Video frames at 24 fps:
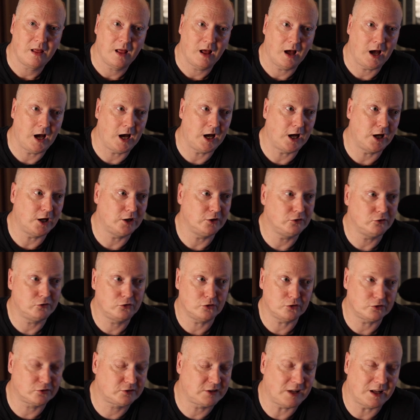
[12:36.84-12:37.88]
and
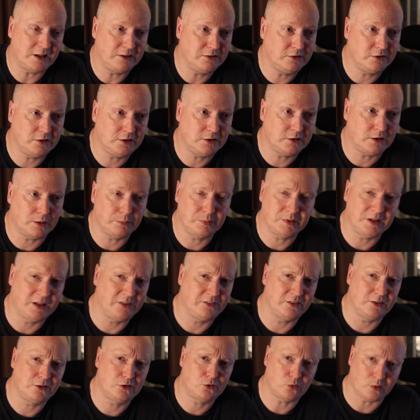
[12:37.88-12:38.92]
your standard, I
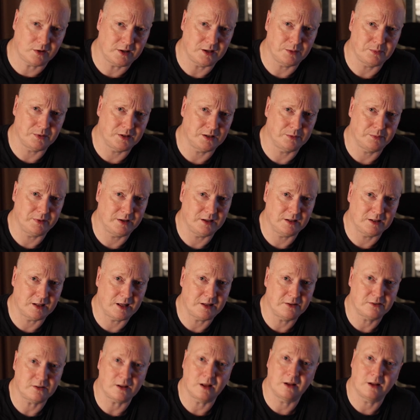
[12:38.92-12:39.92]
believe it's 20mm lens,